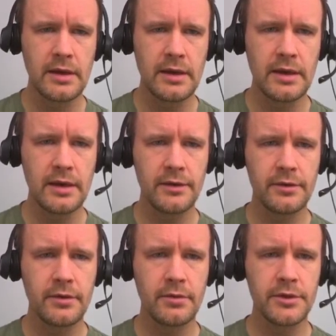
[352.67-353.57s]
And
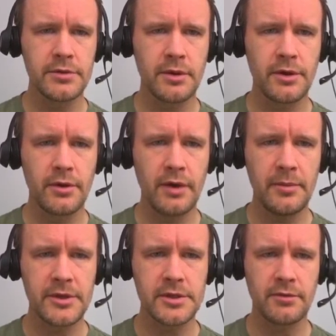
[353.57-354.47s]
we just want to know how
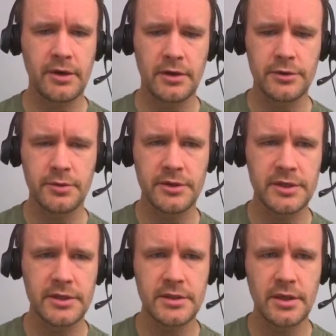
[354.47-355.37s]
many sunflowers, so we can
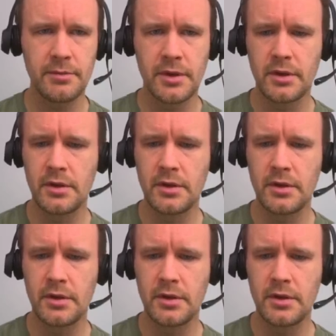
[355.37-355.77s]
say sum